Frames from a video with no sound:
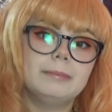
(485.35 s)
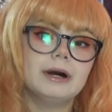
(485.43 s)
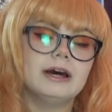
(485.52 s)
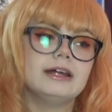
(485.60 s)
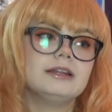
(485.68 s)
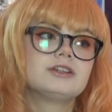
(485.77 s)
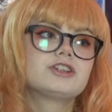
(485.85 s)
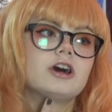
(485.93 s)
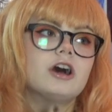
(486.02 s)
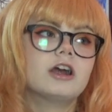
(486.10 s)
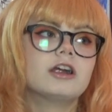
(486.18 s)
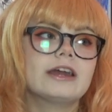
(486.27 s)
but
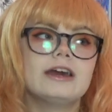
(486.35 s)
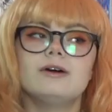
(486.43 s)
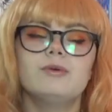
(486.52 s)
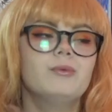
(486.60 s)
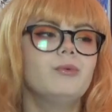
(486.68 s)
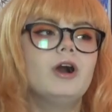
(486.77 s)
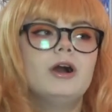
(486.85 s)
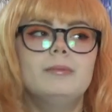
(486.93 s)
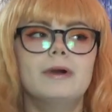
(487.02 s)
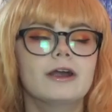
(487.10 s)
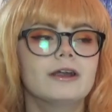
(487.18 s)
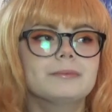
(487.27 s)
Target,
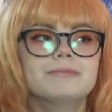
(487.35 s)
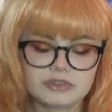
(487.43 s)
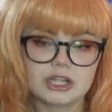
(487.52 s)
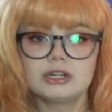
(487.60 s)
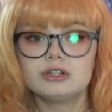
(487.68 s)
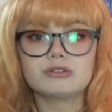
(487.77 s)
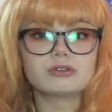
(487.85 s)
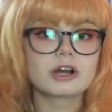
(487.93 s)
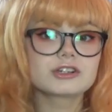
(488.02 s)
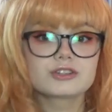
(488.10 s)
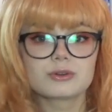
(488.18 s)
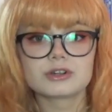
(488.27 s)
Walmart,
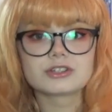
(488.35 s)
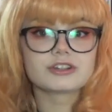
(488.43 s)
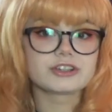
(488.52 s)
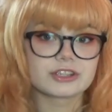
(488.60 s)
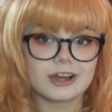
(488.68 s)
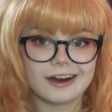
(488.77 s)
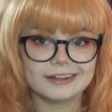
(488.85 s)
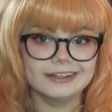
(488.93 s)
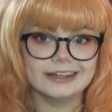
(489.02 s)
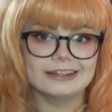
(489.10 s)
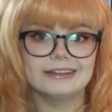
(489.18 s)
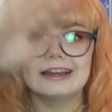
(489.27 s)
drugstores are just godly.